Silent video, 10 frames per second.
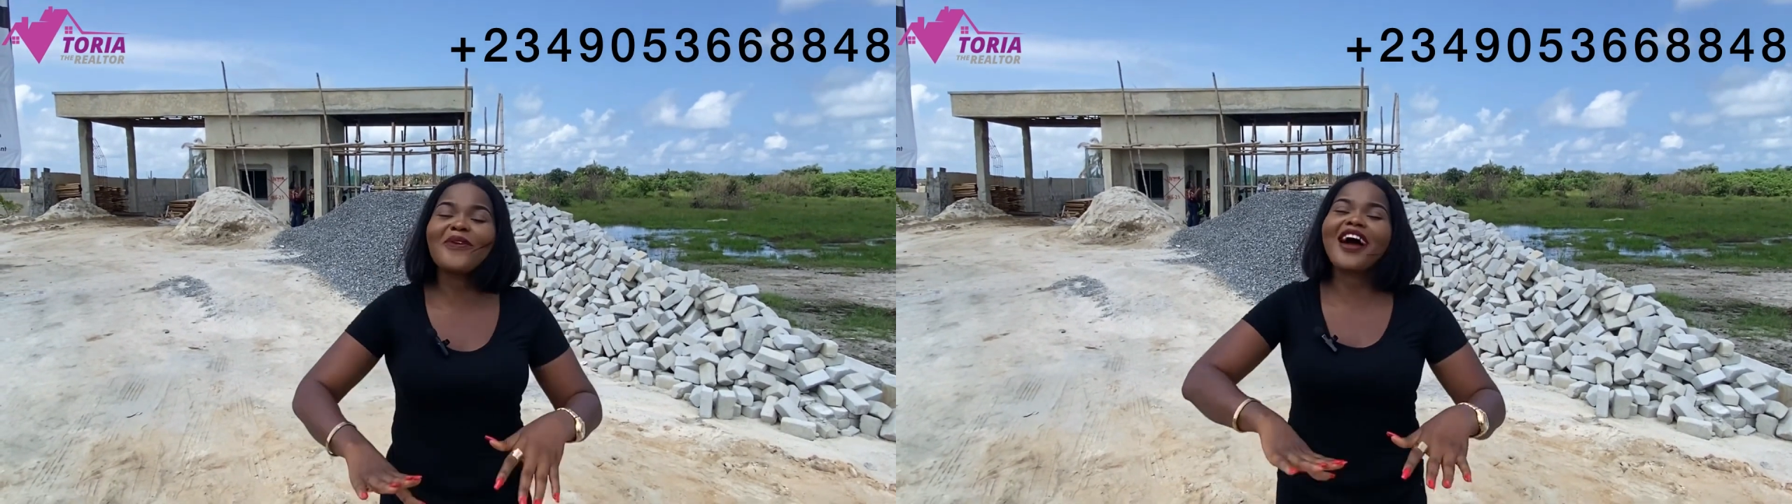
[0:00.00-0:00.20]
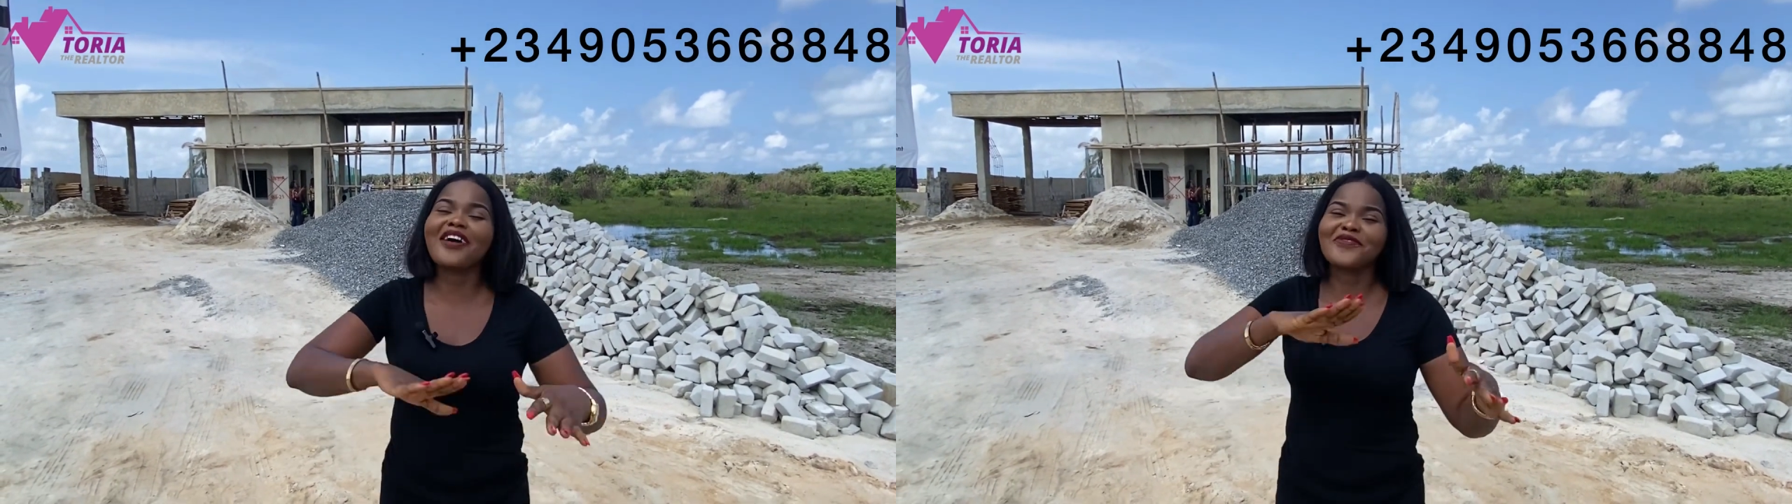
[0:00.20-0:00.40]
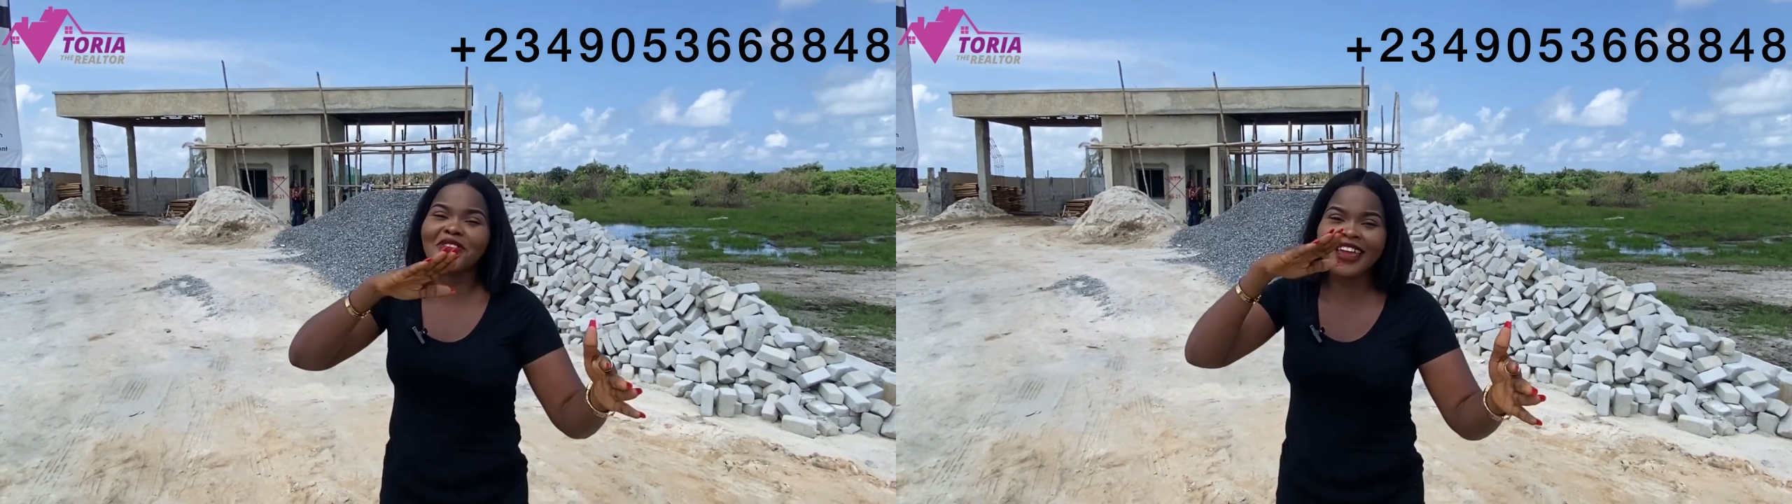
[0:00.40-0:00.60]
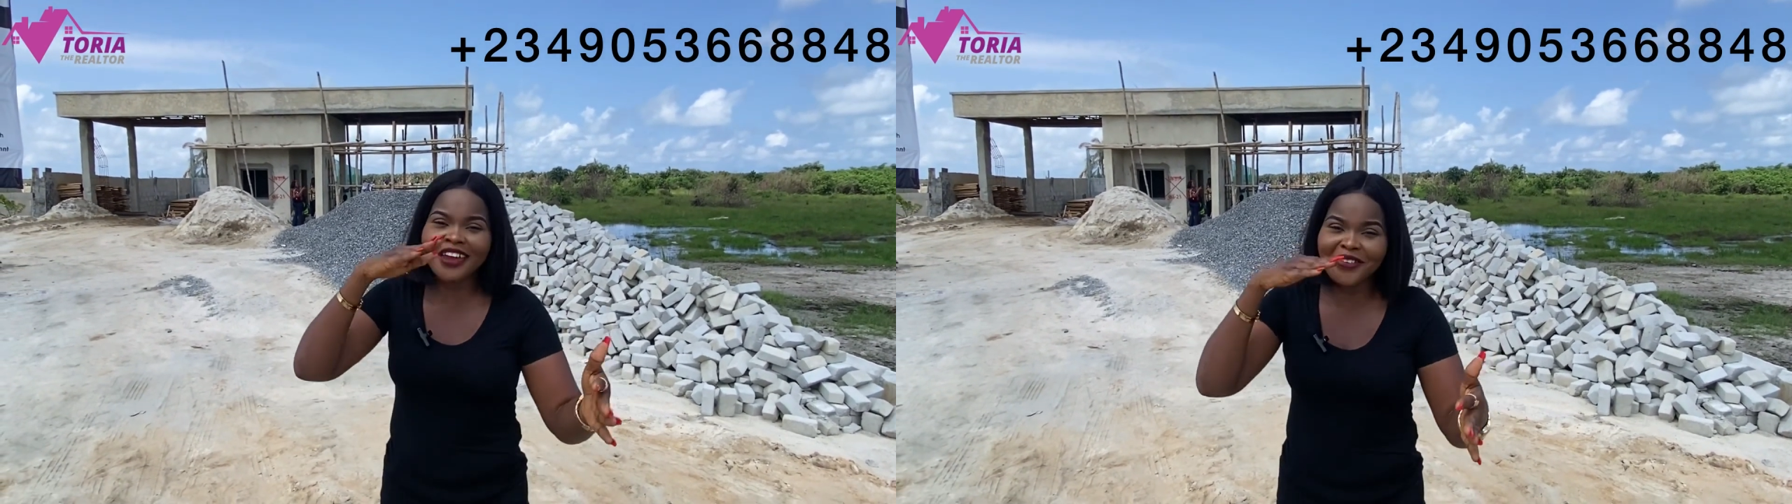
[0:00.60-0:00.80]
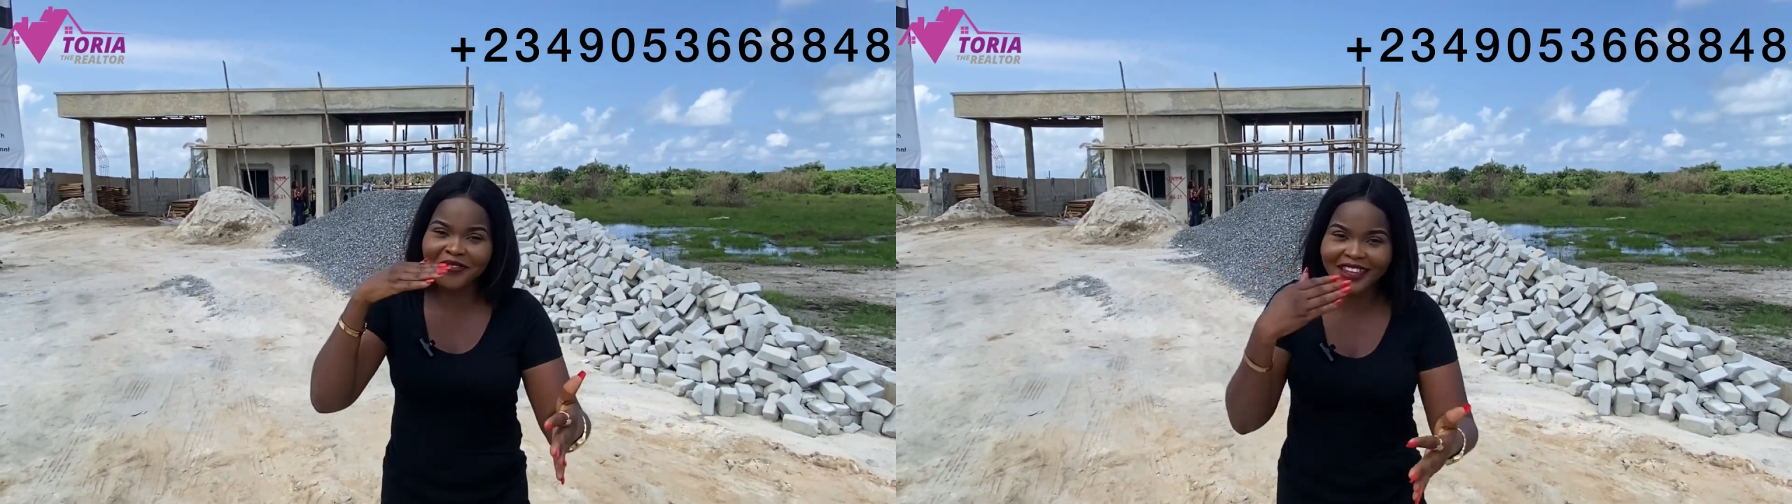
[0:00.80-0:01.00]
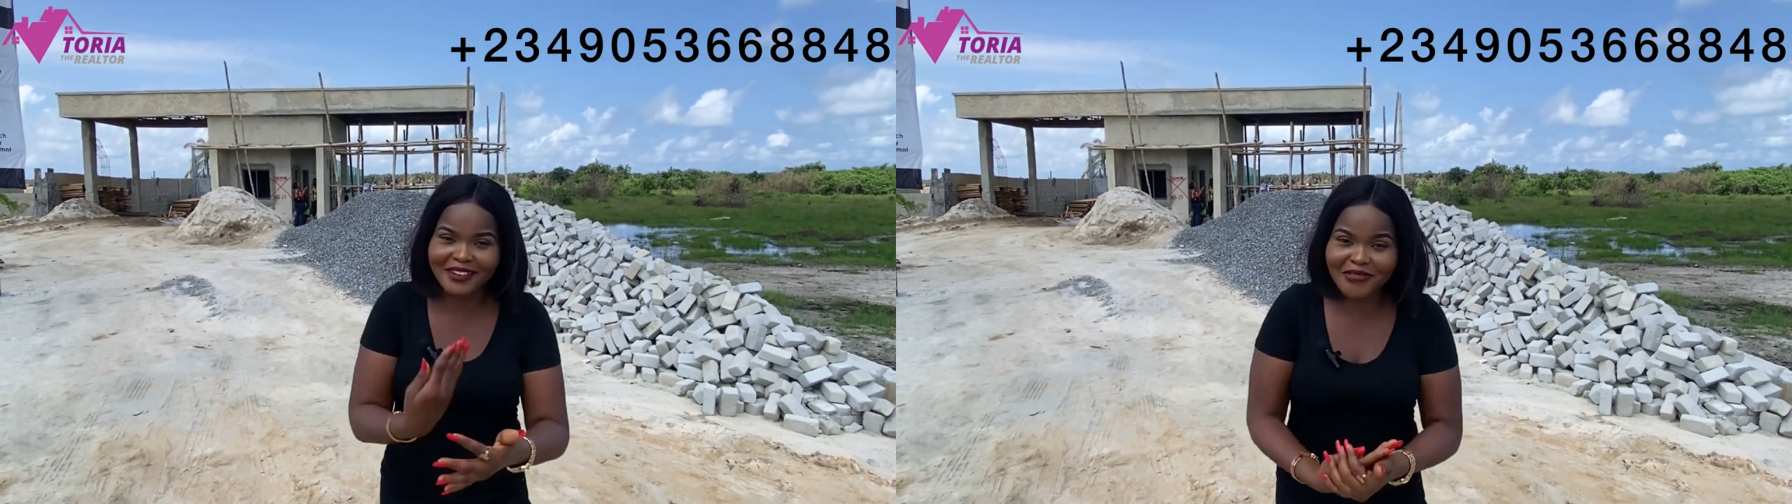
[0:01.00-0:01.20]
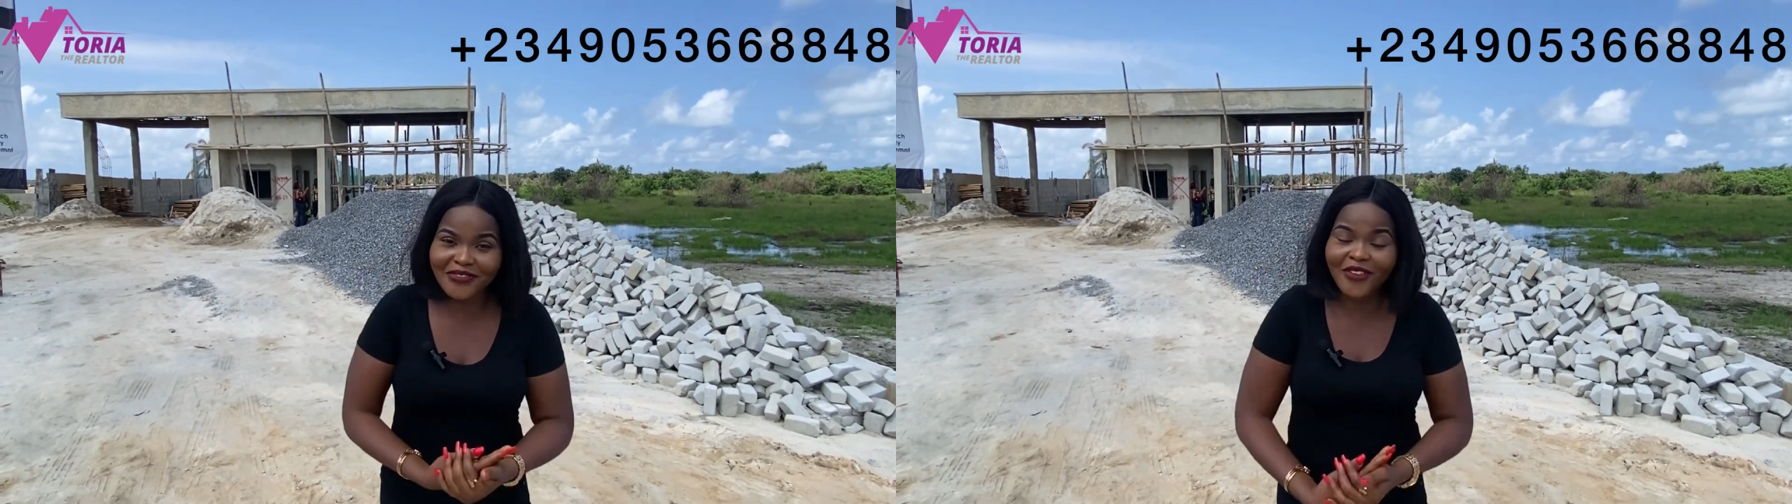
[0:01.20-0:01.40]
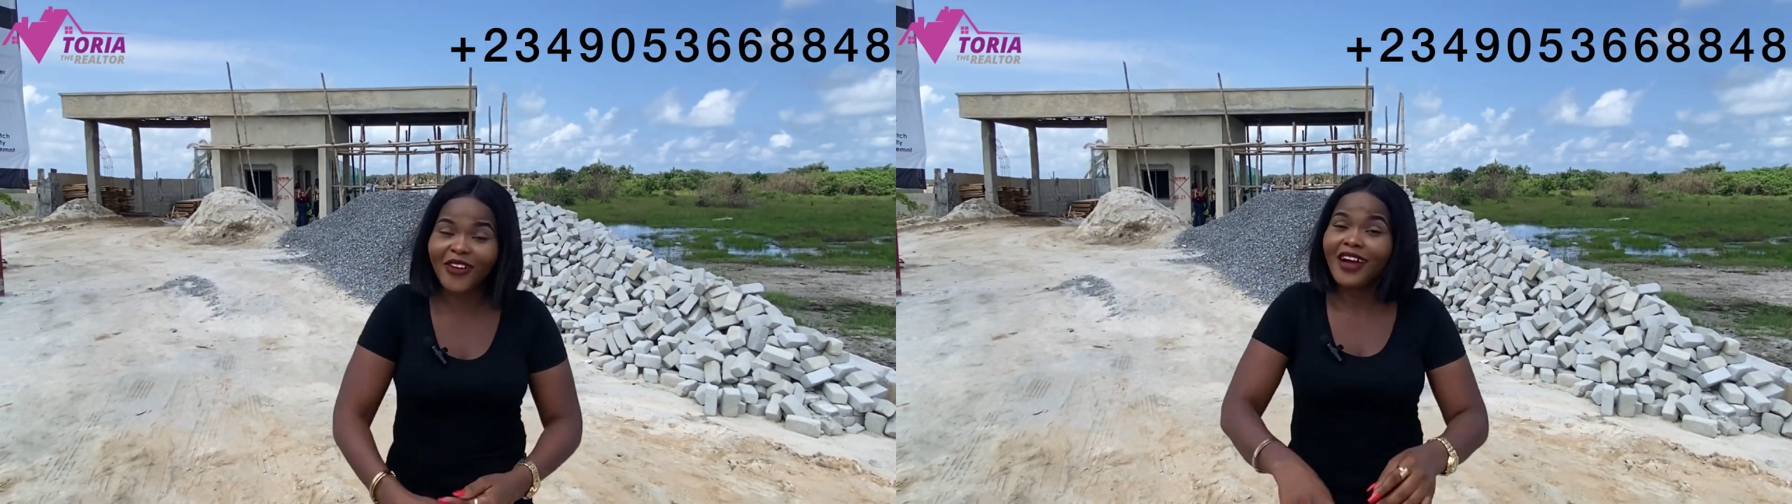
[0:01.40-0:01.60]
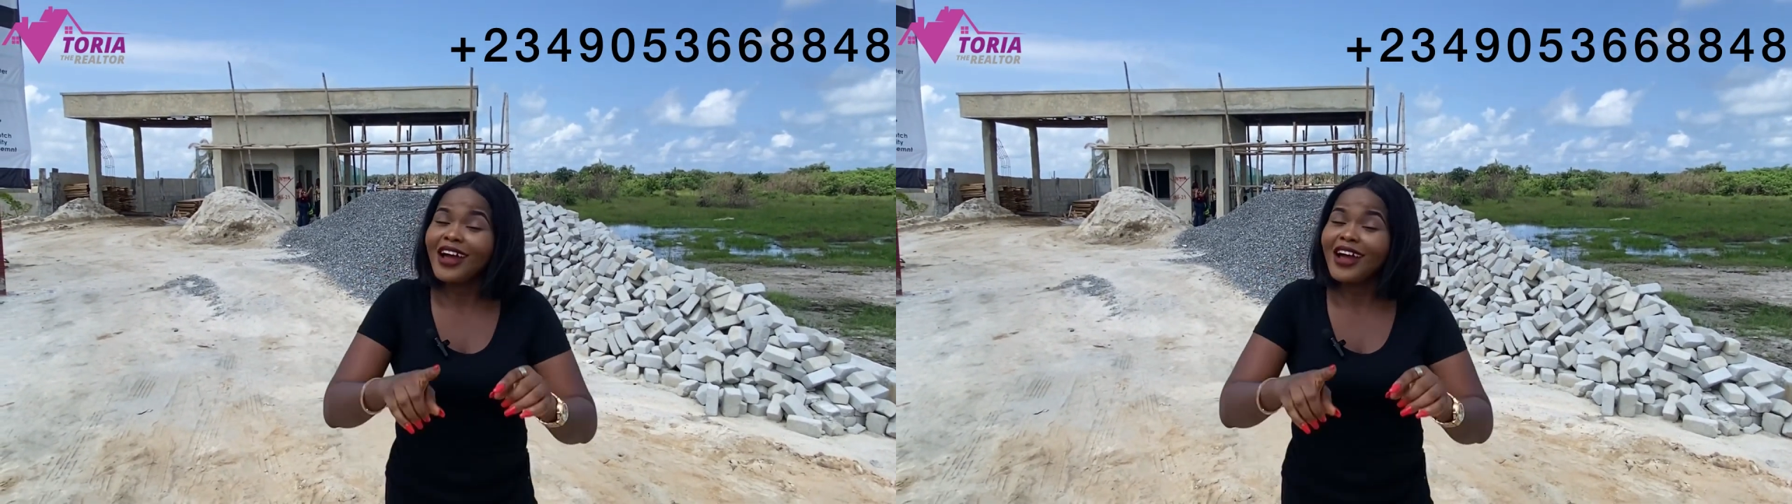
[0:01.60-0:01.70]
Where have you heard of that before?